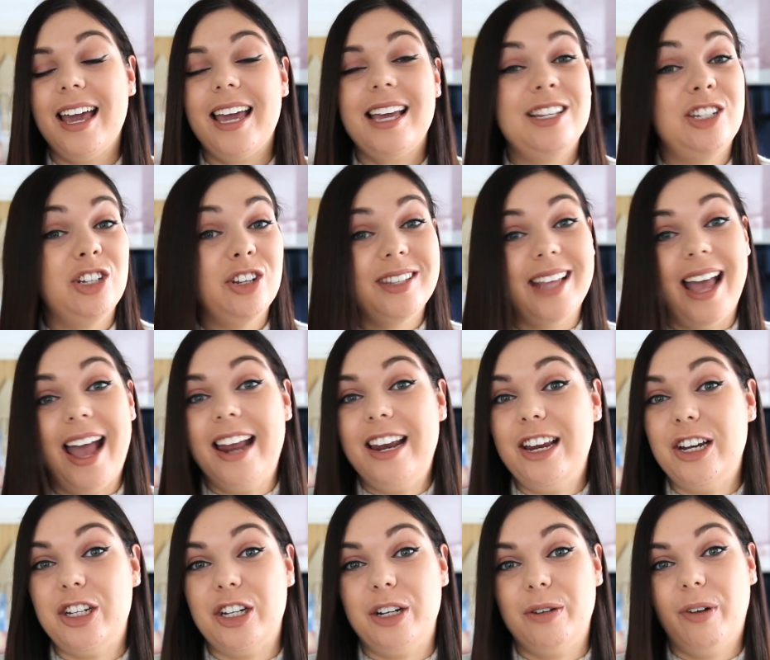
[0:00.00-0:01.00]
It's just
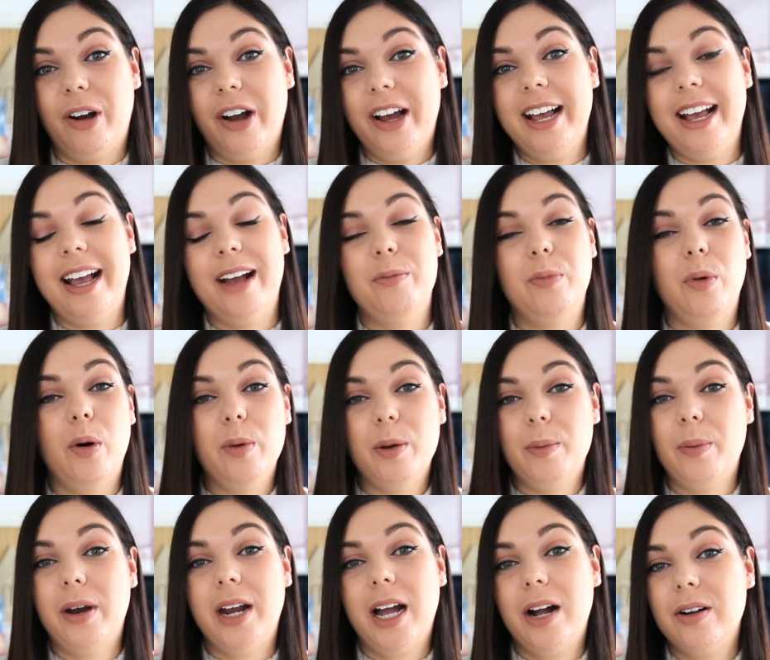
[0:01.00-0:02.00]
energy, right? What we
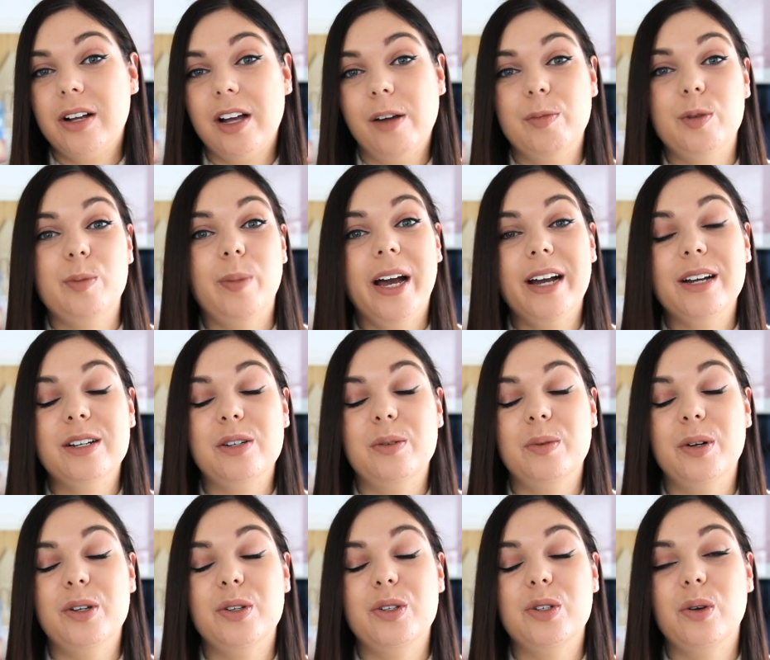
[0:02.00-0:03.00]
put out comes back
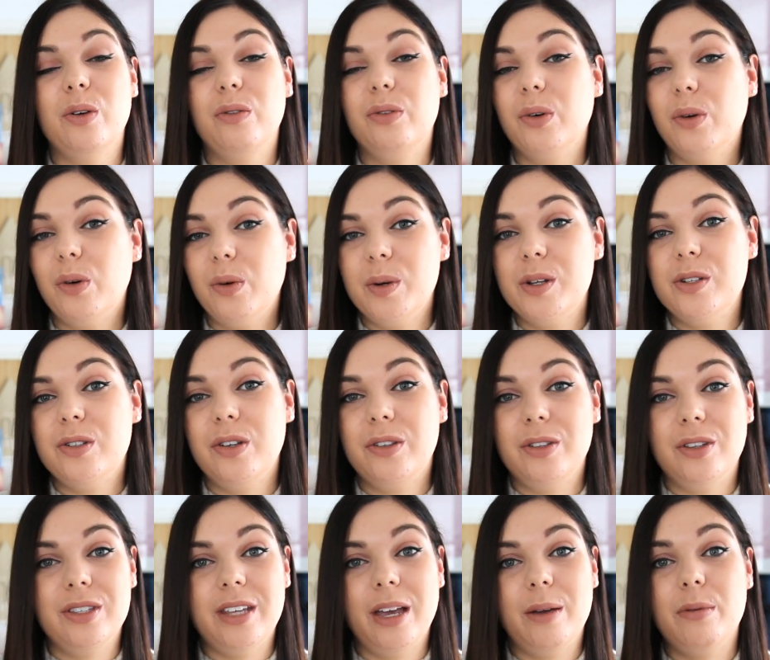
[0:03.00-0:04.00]
to us. So if you're always doing
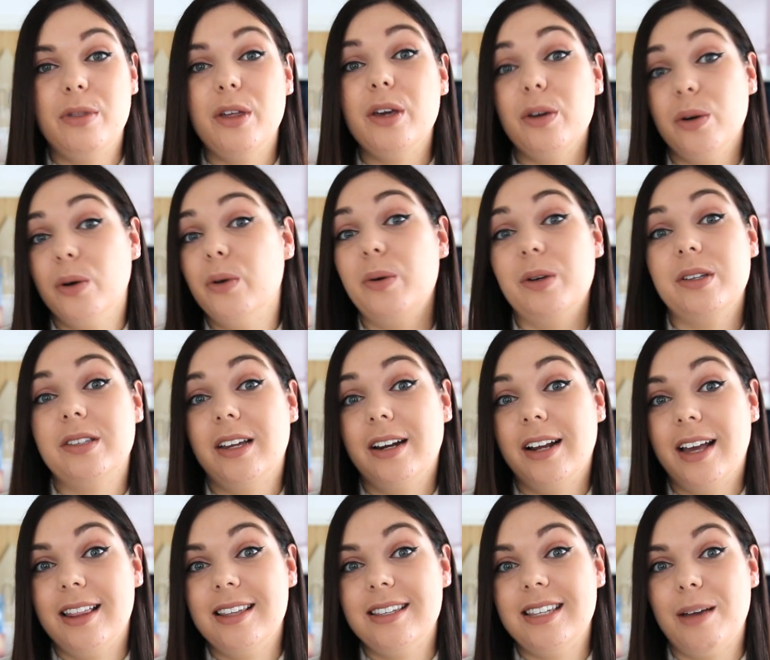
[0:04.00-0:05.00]
the same thing, you're always gonna
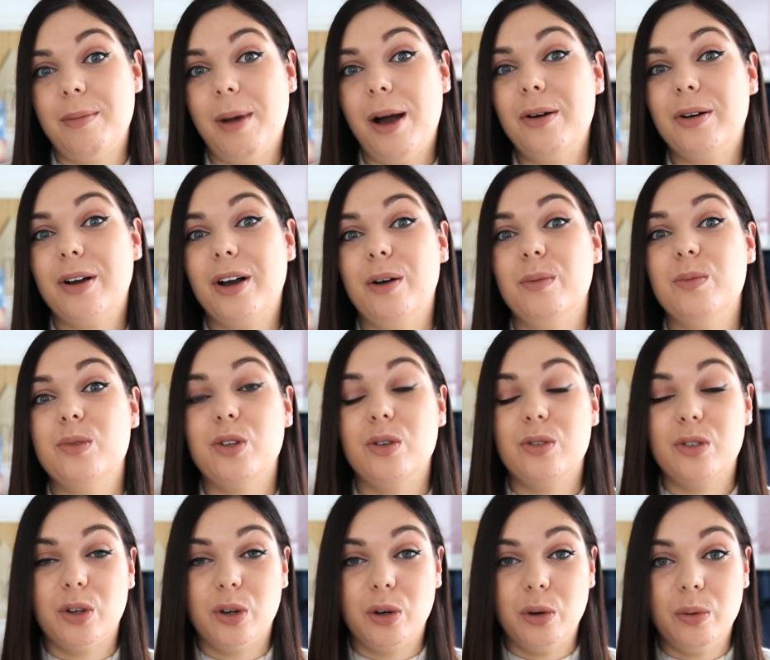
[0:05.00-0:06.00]
get the same outcome. So
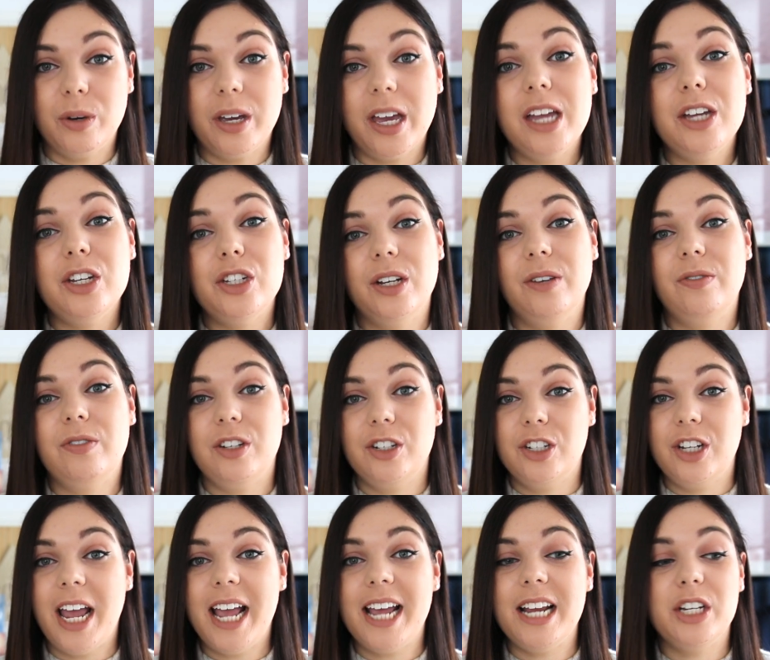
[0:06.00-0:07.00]
to create shift and
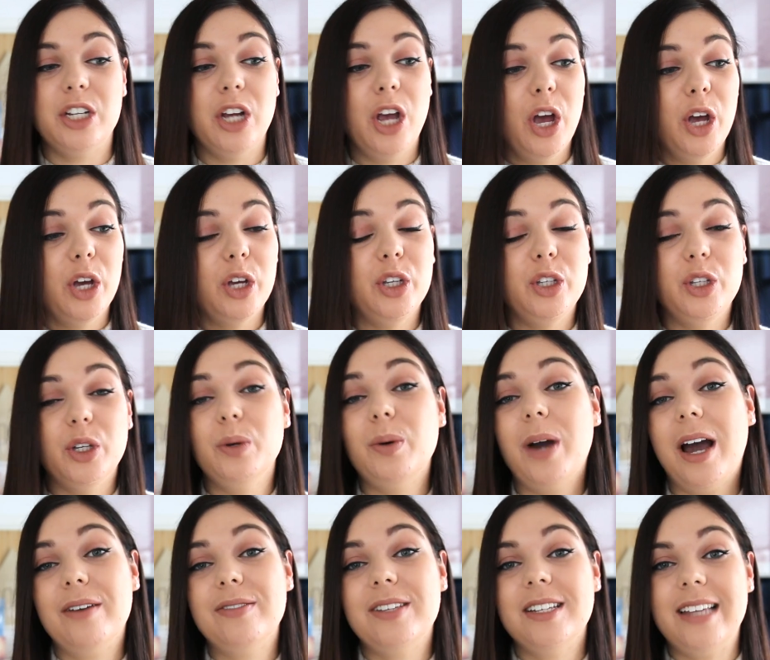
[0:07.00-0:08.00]
change, you
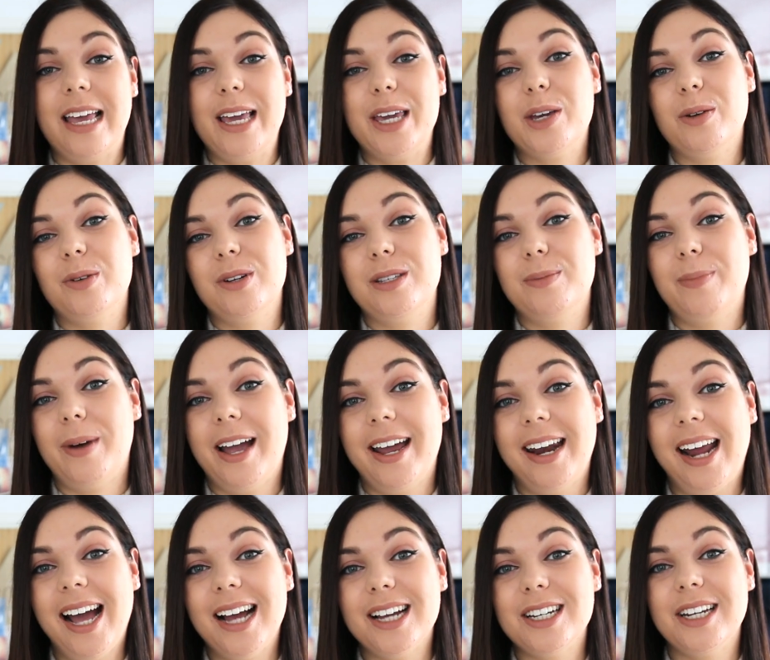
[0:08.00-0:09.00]
have to take your inspired
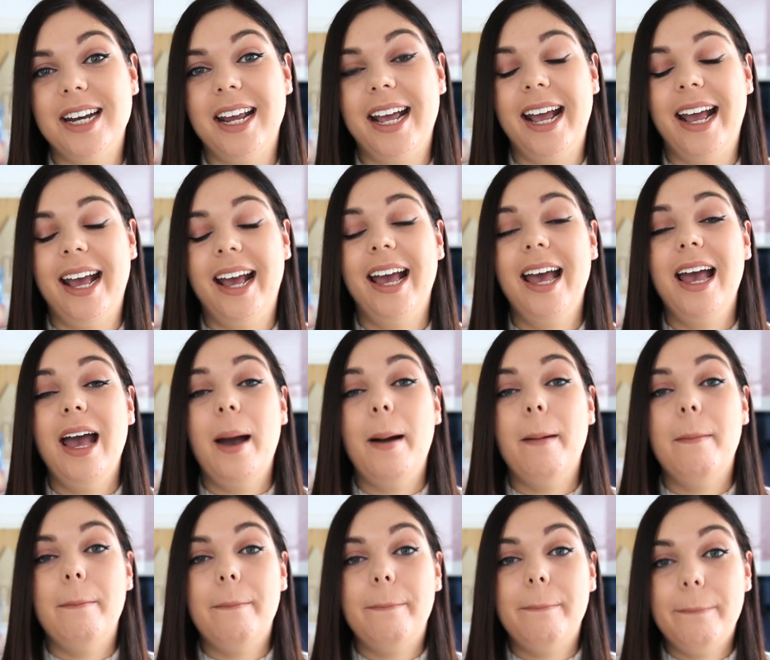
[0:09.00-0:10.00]
action here
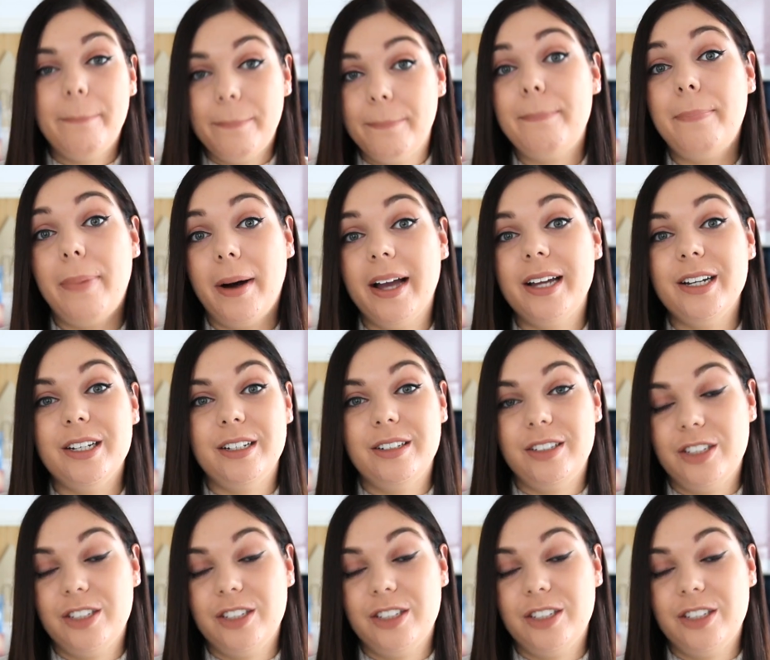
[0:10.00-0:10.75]
by